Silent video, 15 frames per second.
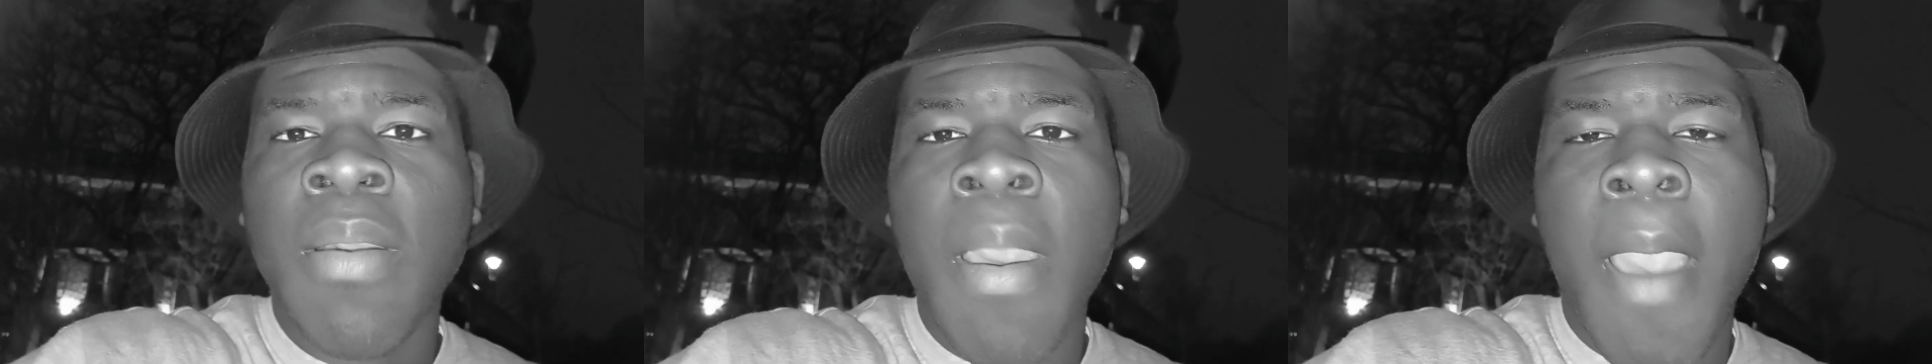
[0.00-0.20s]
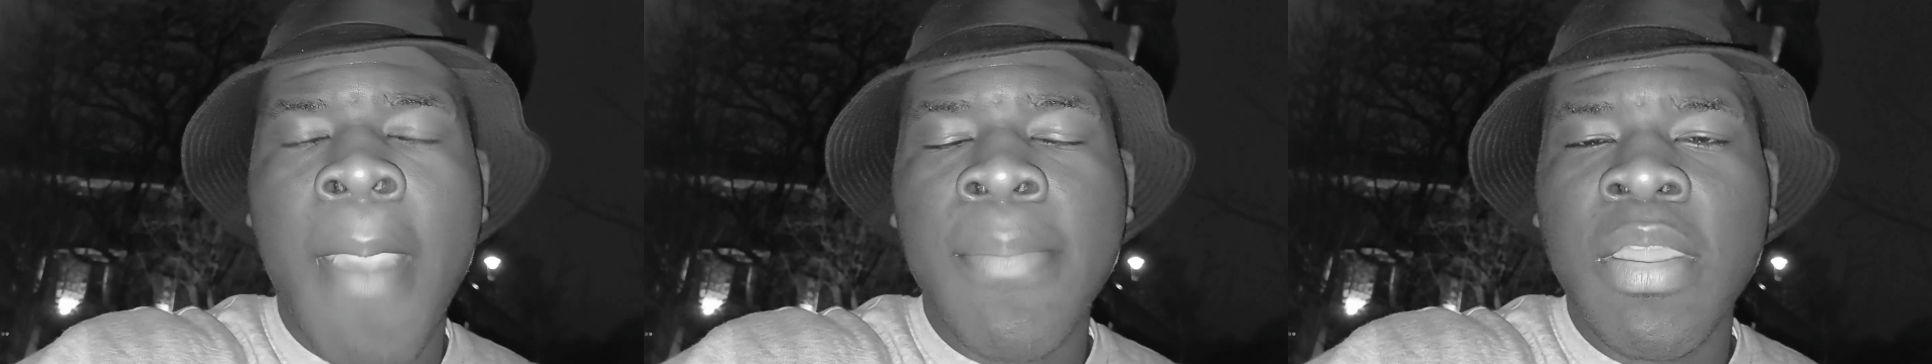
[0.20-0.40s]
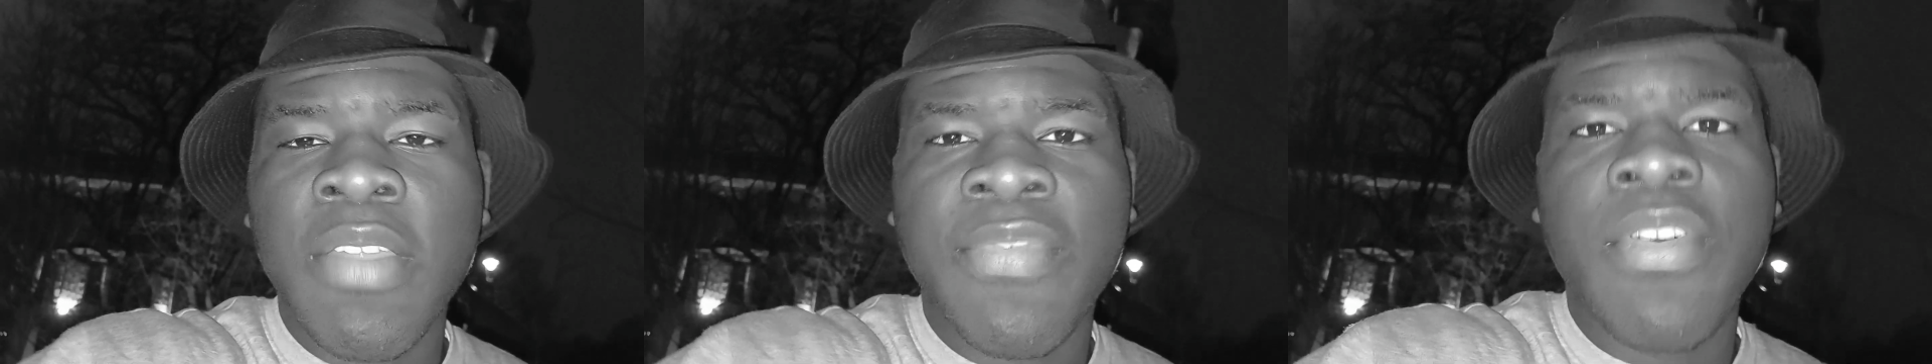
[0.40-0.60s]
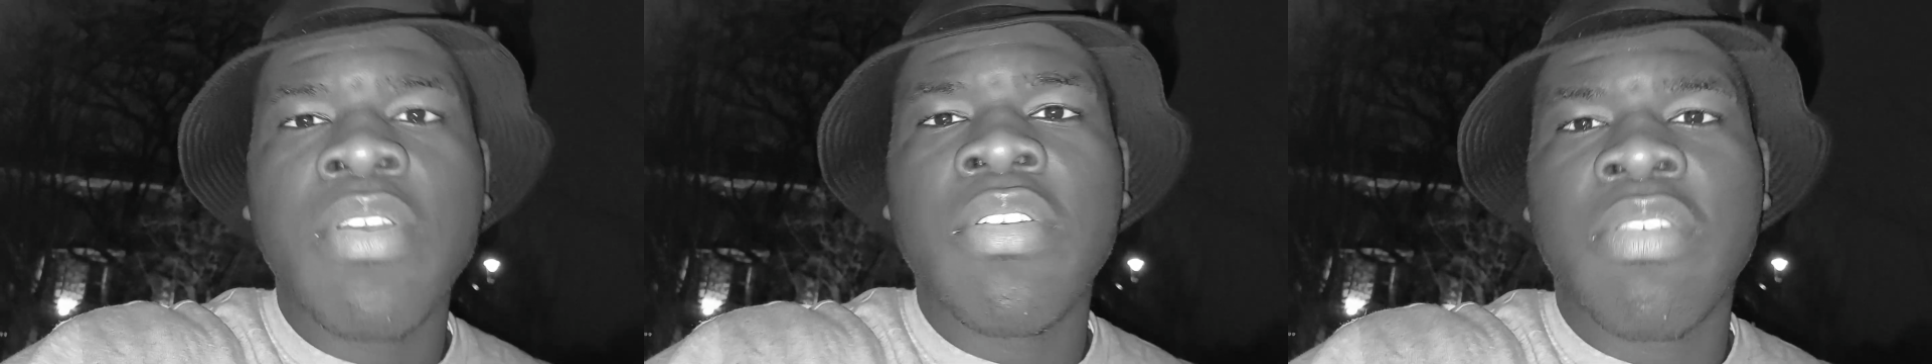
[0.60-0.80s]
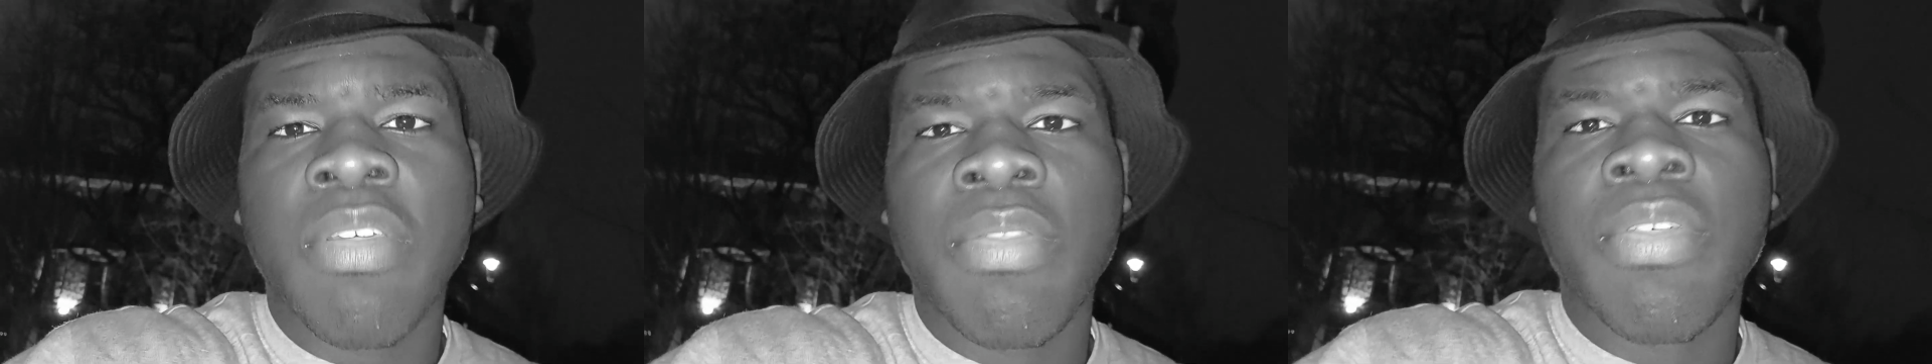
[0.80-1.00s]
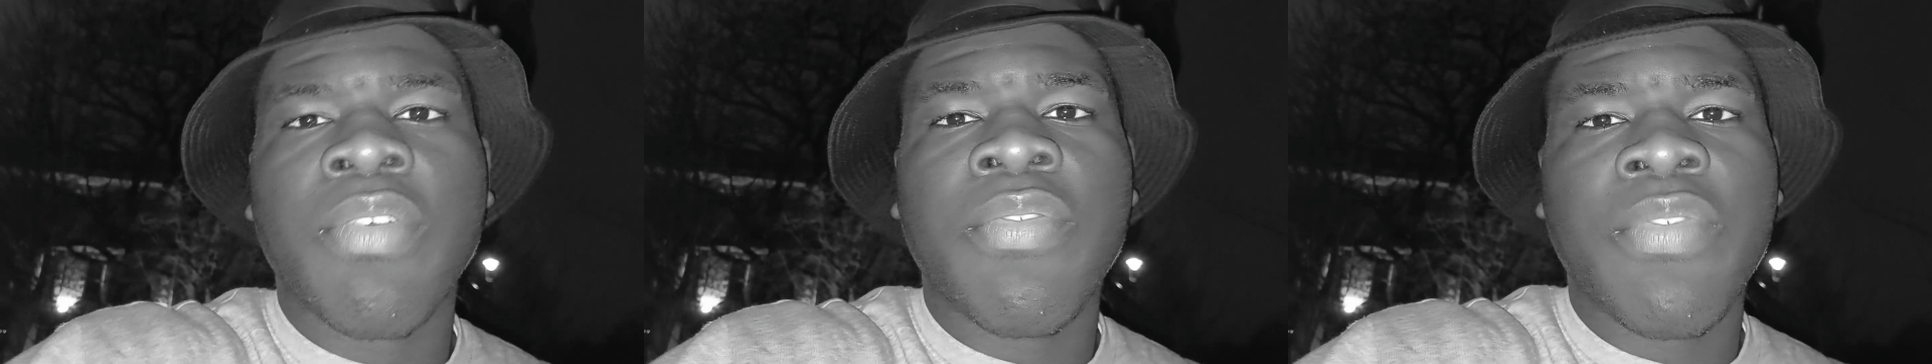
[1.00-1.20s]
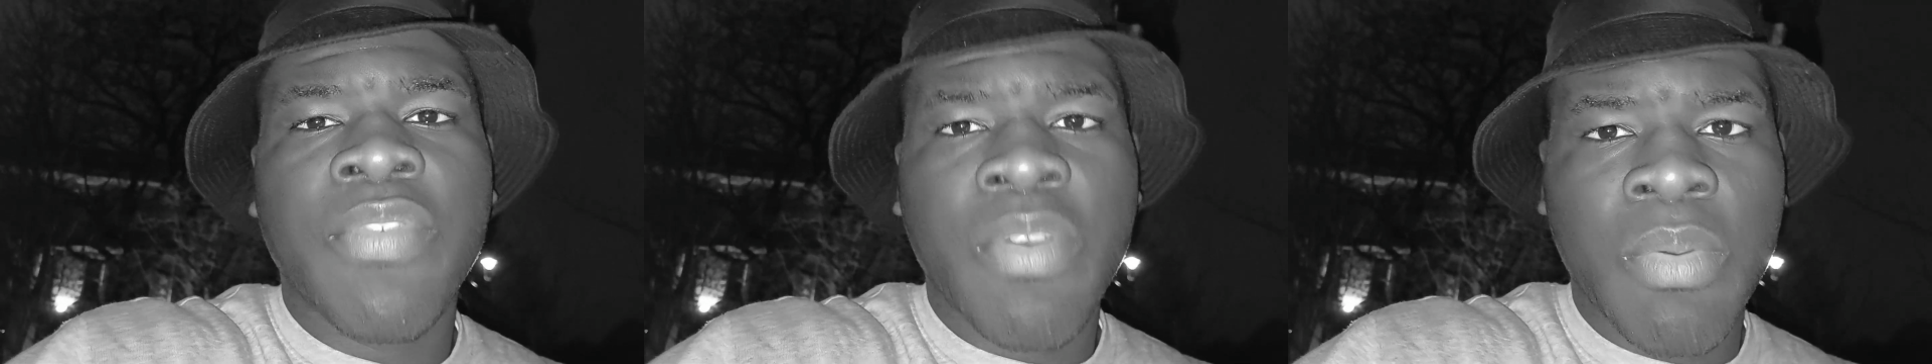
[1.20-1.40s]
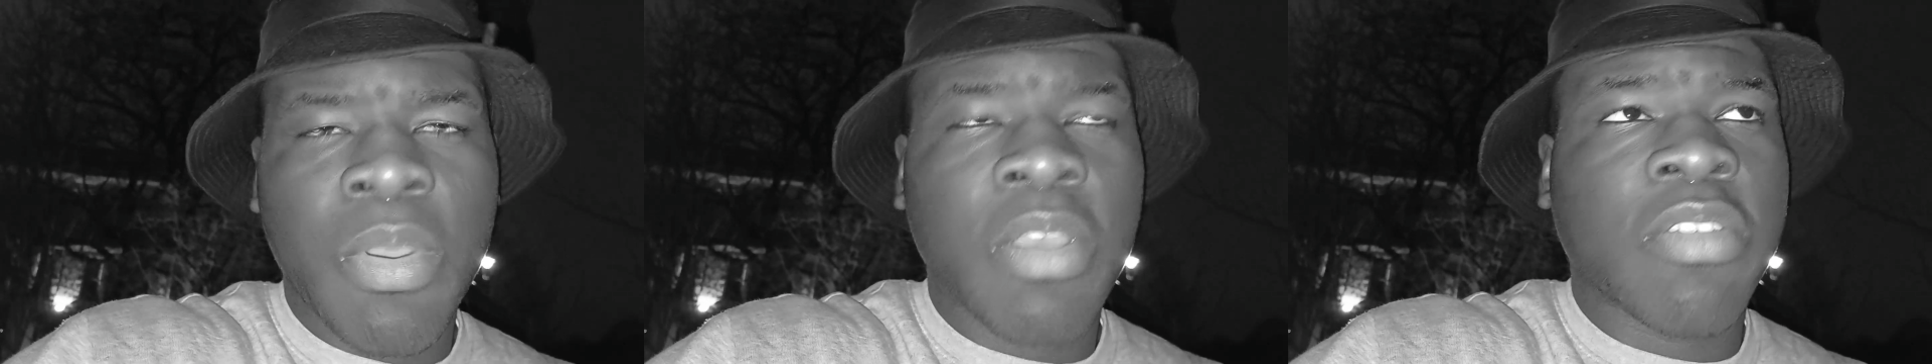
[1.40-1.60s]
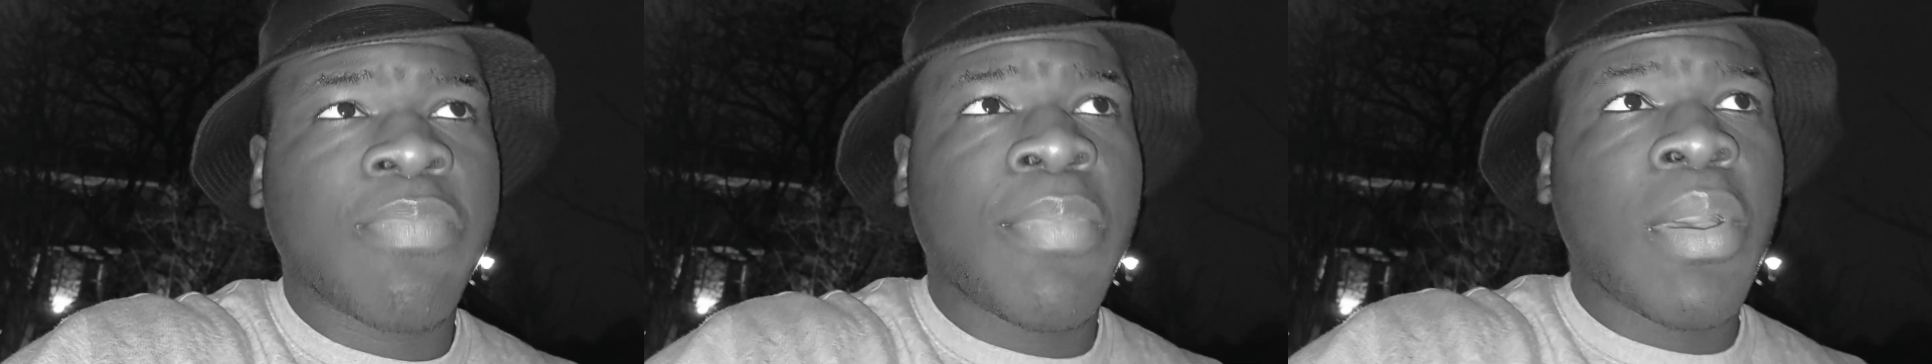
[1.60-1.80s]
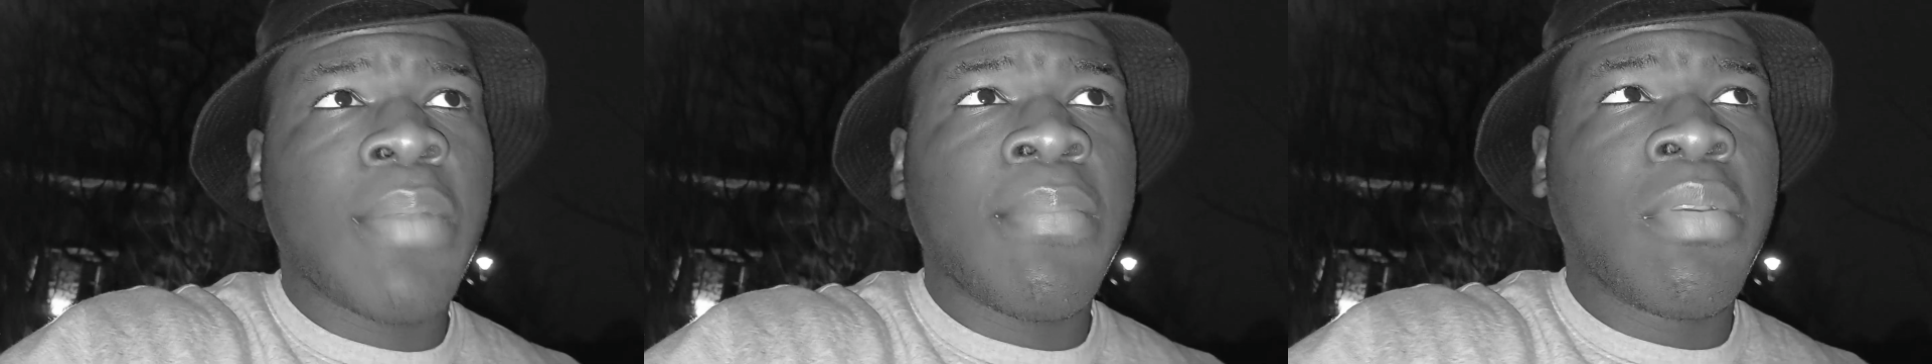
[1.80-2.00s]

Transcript: I'm going to focus on for worse part